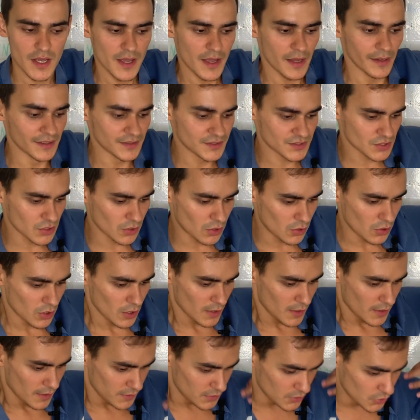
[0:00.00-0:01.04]
And so
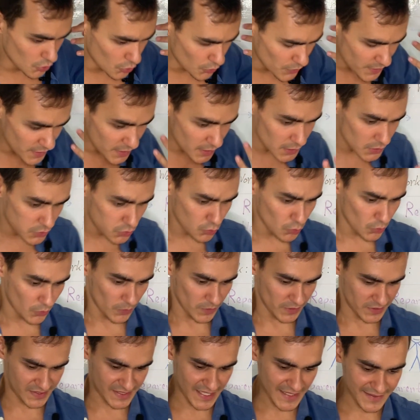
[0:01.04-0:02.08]
you need to
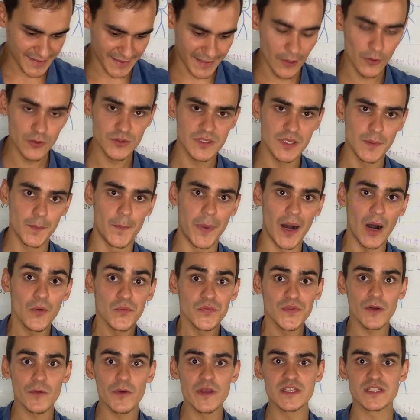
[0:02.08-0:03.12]
set healthy
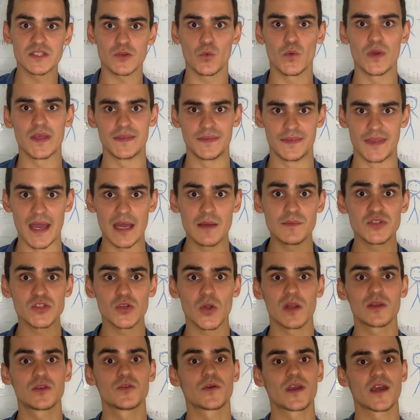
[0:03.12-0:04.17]
boundaries with them so
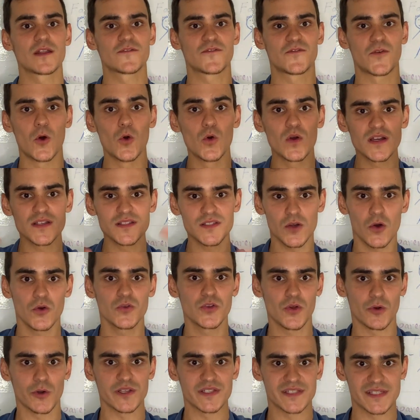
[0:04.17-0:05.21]
that you can focus on
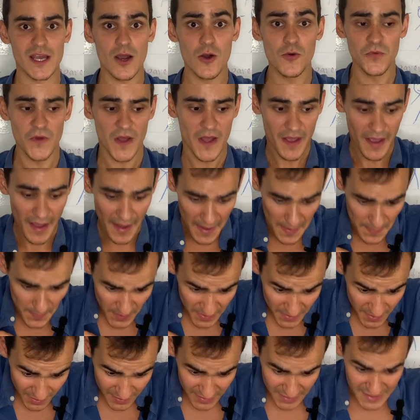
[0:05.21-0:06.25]
yourself and be
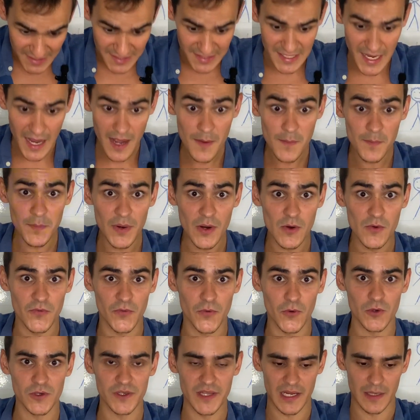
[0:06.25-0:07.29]
the example
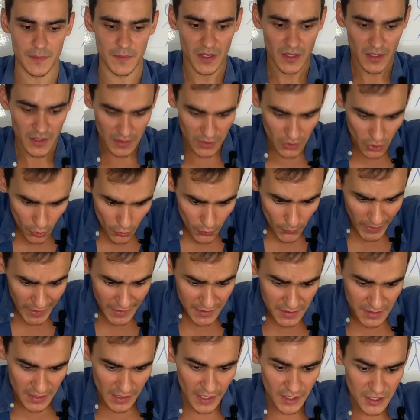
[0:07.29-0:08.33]
for them. Your
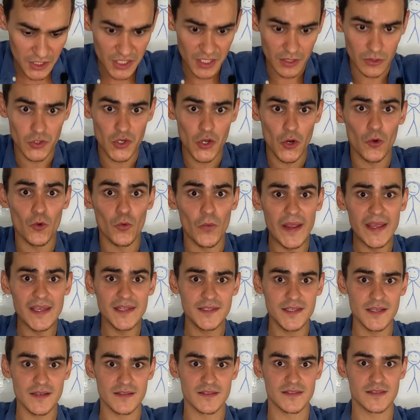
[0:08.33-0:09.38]
radiation, your
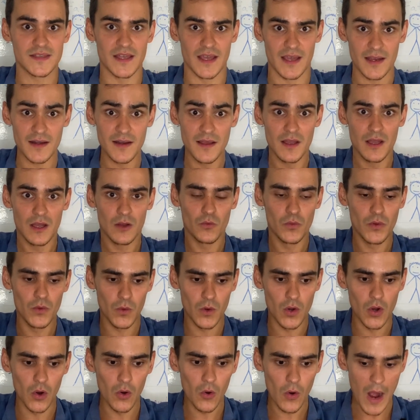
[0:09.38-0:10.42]
radiance then will
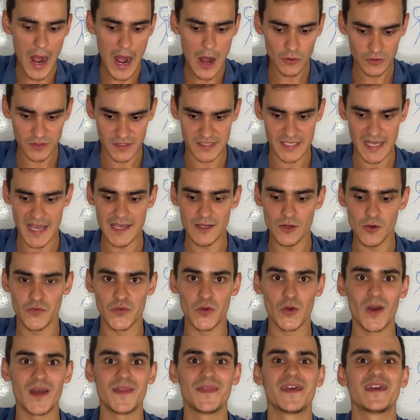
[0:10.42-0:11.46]
go outside of
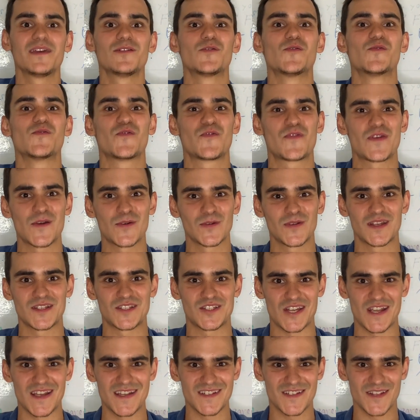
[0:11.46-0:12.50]
you, and they will feel the
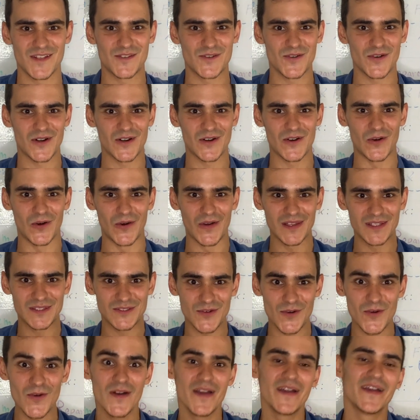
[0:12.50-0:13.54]
change that you're going
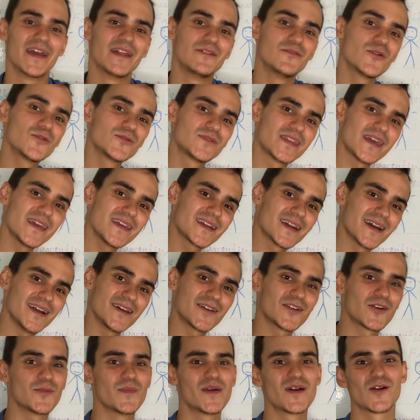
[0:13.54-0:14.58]
through, and will take a
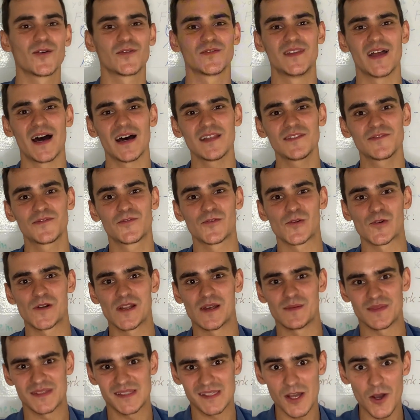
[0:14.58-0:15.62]
little bit of that for
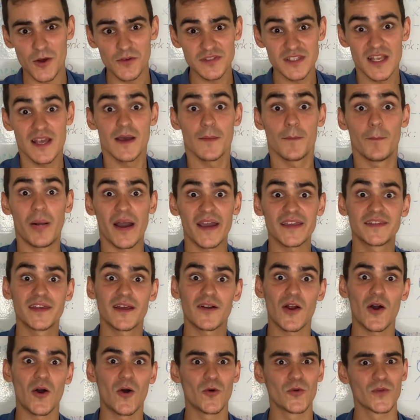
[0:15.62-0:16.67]
themselves by
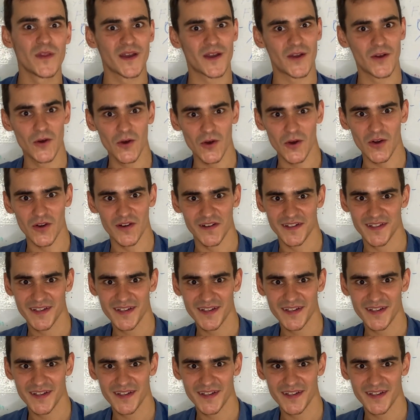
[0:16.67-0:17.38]
their own accord.